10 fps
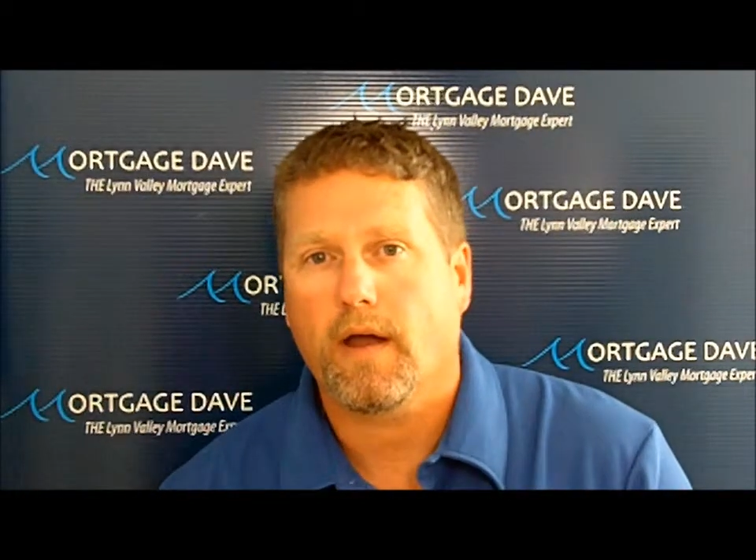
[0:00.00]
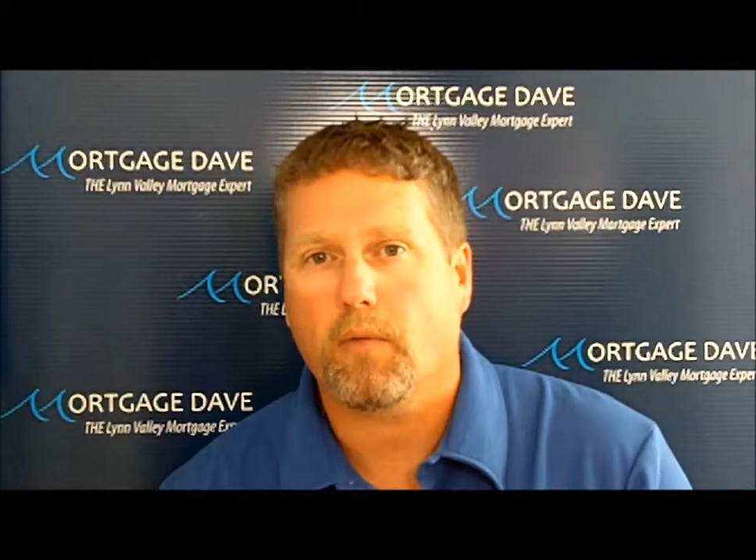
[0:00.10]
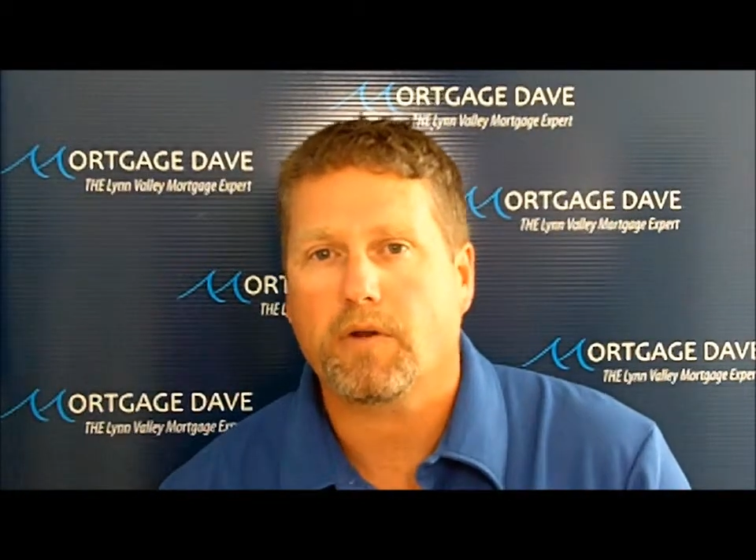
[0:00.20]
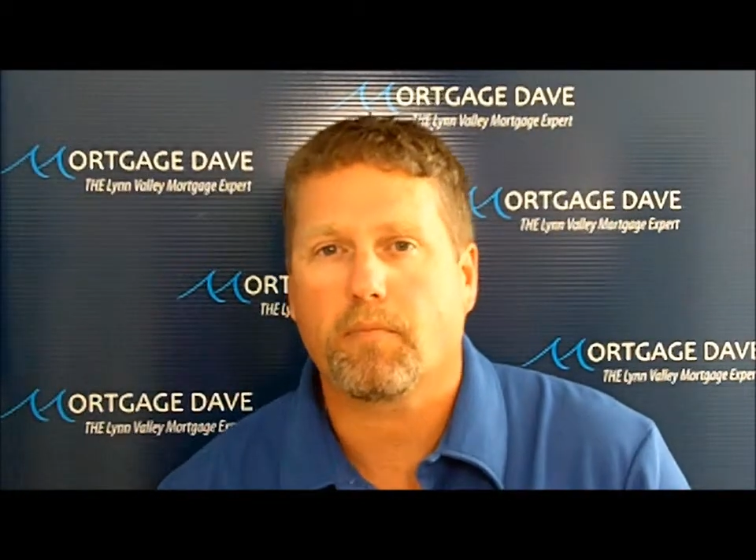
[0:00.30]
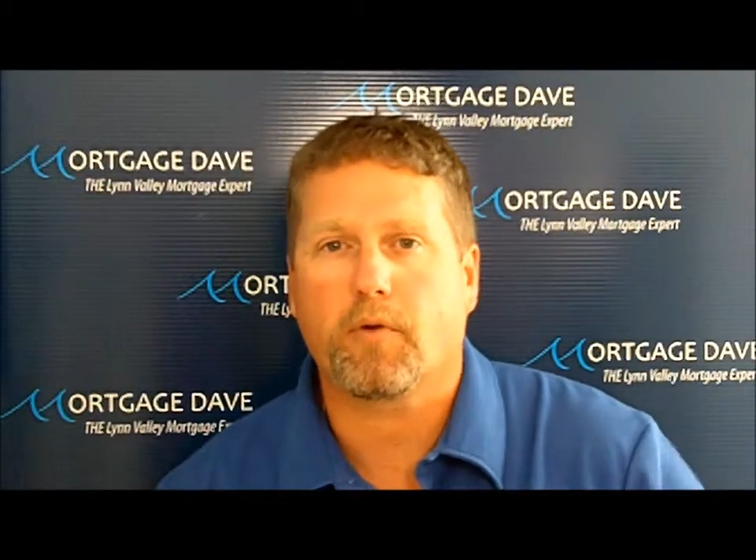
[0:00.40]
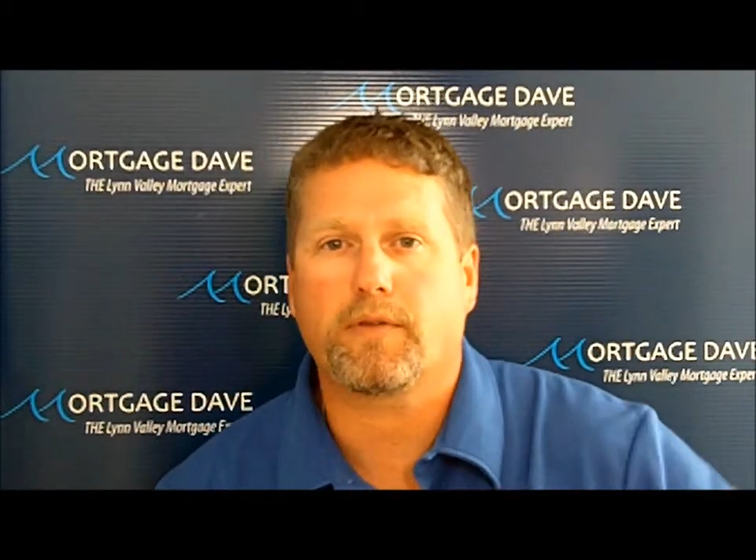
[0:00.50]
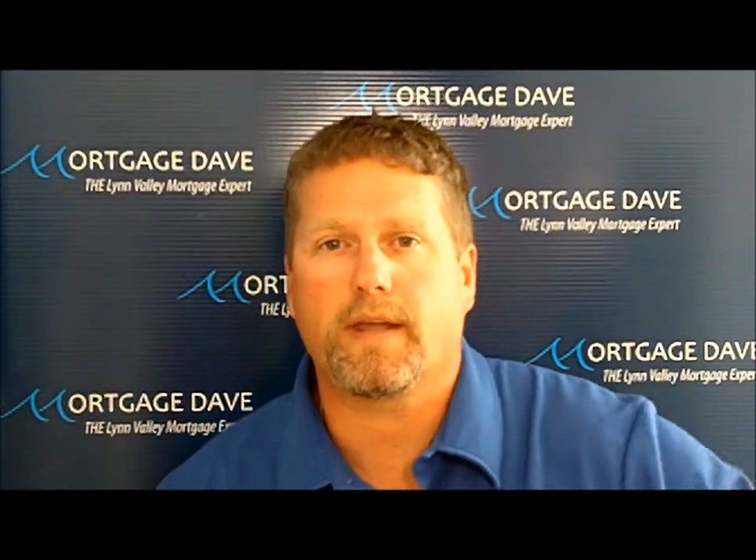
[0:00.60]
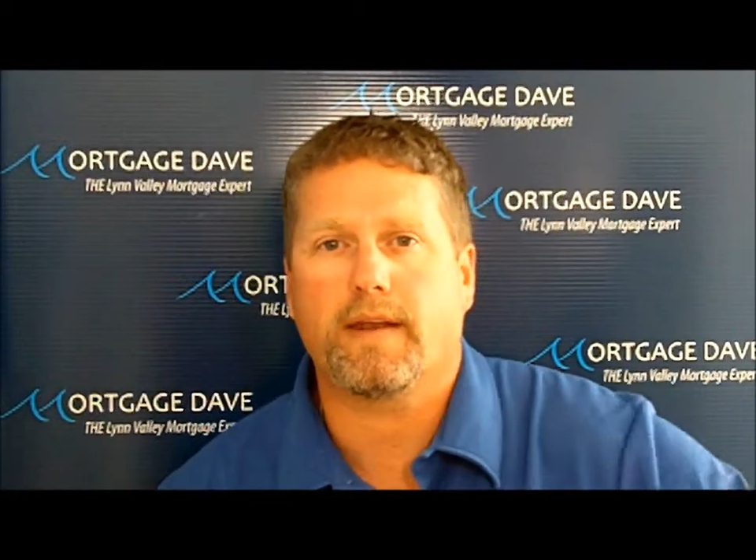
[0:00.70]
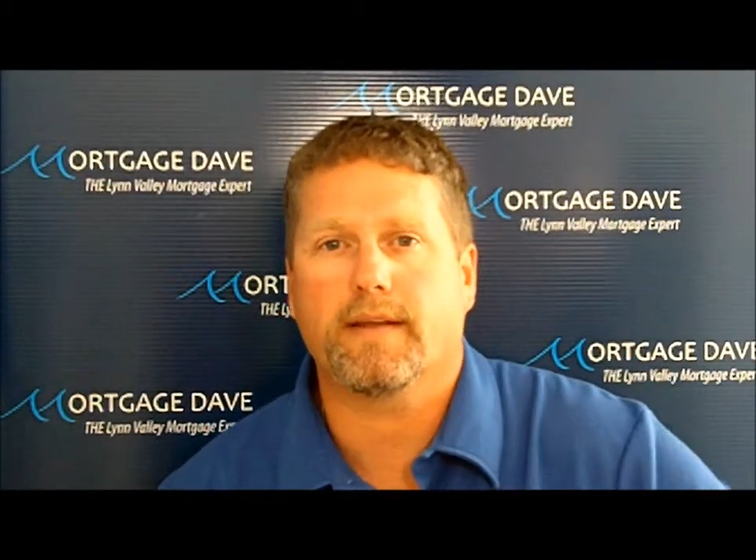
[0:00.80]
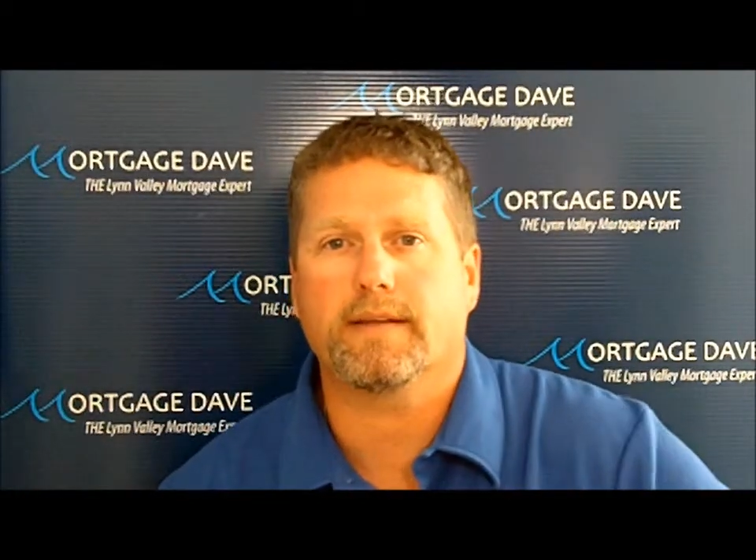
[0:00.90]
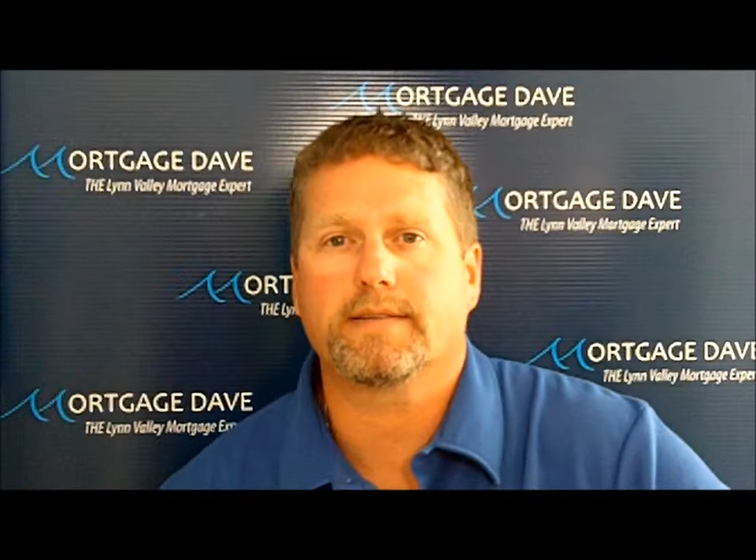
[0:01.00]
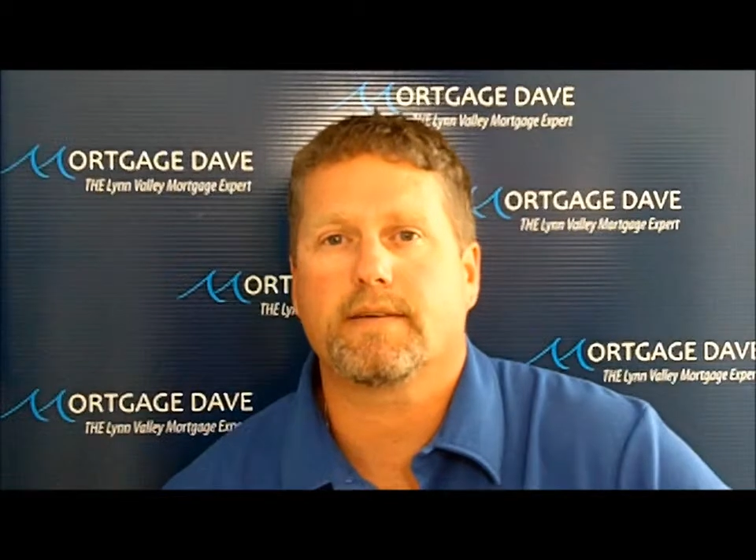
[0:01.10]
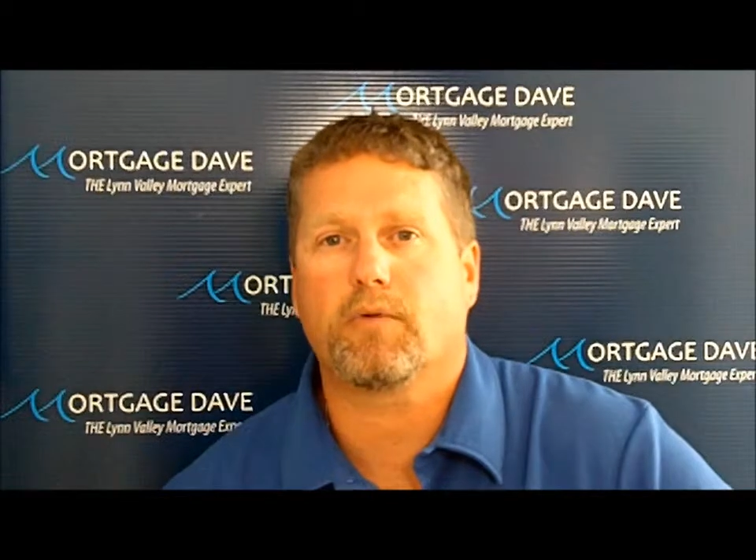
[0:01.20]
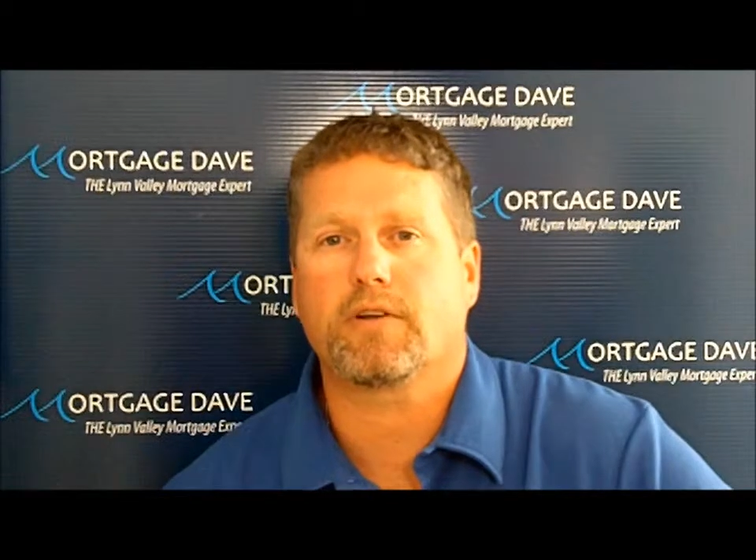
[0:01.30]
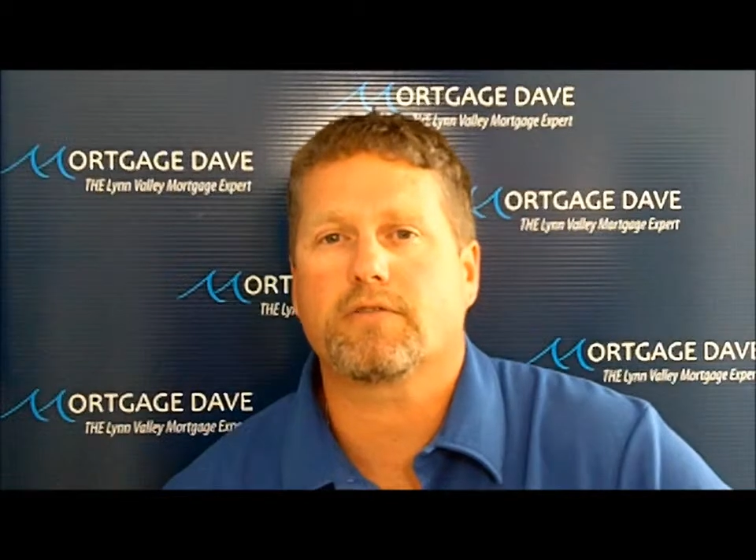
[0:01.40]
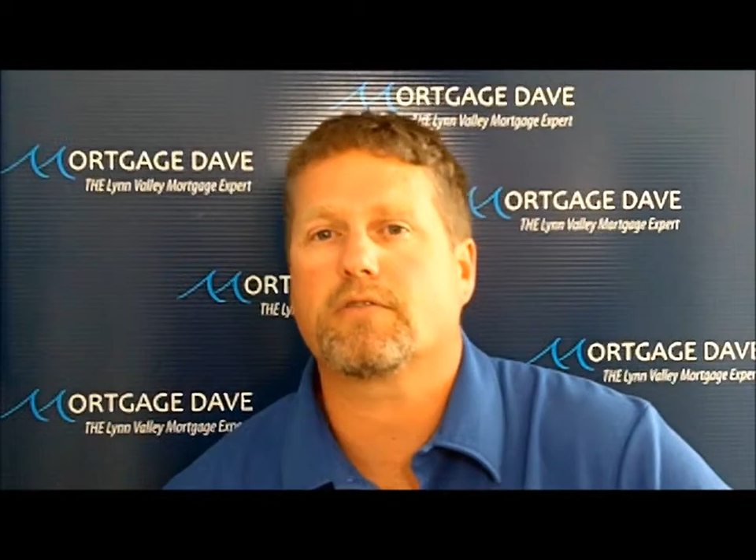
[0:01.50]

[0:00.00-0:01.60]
what your birth date is, and what your